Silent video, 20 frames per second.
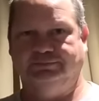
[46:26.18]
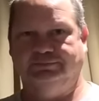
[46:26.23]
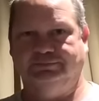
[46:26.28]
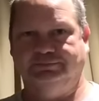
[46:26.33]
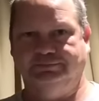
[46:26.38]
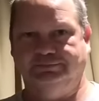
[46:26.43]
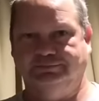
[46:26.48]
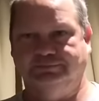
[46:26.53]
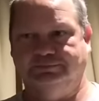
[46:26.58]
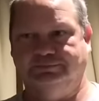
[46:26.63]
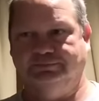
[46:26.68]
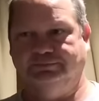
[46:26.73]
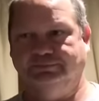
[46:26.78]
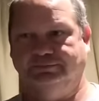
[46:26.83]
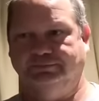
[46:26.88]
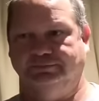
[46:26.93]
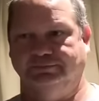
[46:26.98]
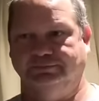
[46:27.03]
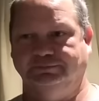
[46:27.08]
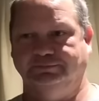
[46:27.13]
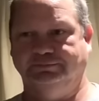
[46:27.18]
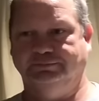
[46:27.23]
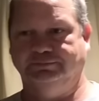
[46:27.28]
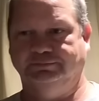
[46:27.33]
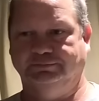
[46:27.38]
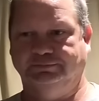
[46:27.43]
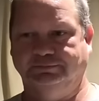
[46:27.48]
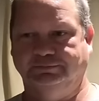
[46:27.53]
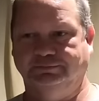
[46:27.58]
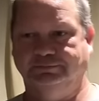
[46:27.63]

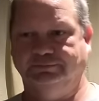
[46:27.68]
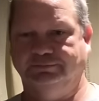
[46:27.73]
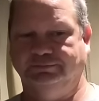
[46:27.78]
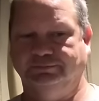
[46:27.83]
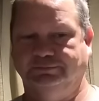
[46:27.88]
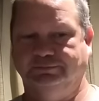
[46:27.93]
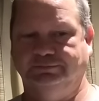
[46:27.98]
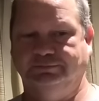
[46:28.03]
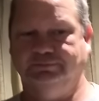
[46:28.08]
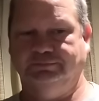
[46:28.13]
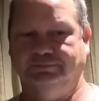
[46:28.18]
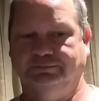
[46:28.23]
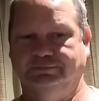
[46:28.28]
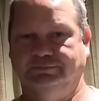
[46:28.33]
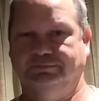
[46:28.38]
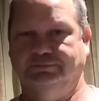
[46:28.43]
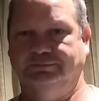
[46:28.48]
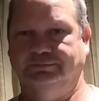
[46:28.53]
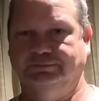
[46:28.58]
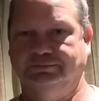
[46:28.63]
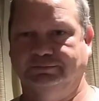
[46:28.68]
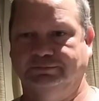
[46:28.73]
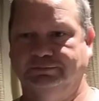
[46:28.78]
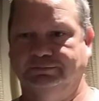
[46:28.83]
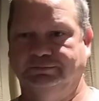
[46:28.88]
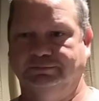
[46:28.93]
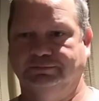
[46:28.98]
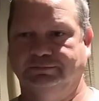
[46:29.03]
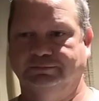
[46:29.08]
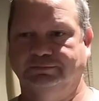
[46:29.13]

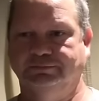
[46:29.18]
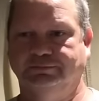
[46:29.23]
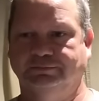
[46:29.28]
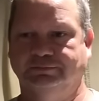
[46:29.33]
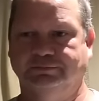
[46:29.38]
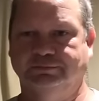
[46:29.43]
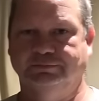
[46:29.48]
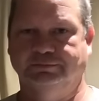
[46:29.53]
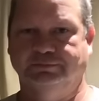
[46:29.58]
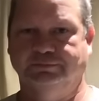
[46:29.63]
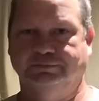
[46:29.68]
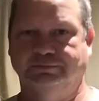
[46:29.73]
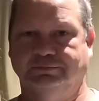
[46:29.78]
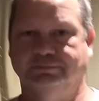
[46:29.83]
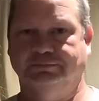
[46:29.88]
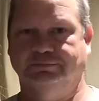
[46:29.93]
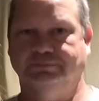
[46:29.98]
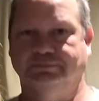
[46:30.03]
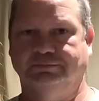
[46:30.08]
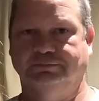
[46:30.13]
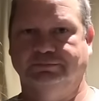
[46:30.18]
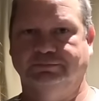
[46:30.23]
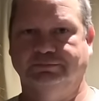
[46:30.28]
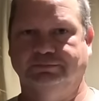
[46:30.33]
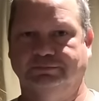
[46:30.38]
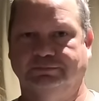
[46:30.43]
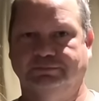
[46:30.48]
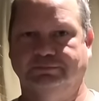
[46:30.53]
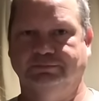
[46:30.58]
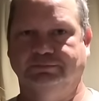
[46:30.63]

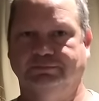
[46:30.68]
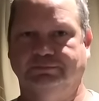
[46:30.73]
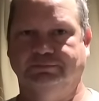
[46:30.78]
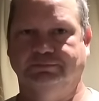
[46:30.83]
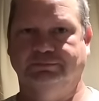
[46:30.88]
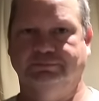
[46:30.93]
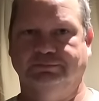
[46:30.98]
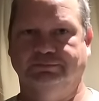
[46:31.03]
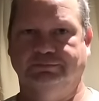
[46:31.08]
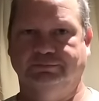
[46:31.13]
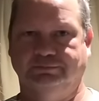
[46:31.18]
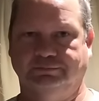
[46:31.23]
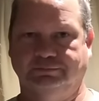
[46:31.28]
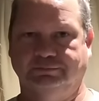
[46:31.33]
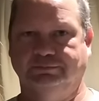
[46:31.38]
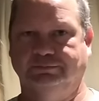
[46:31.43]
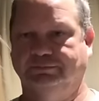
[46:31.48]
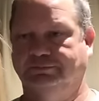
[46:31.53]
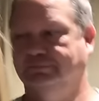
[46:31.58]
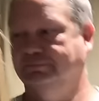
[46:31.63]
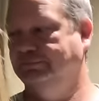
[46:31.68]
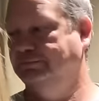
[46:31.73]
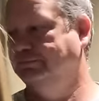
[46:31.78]
No words are spoken by the person on screen.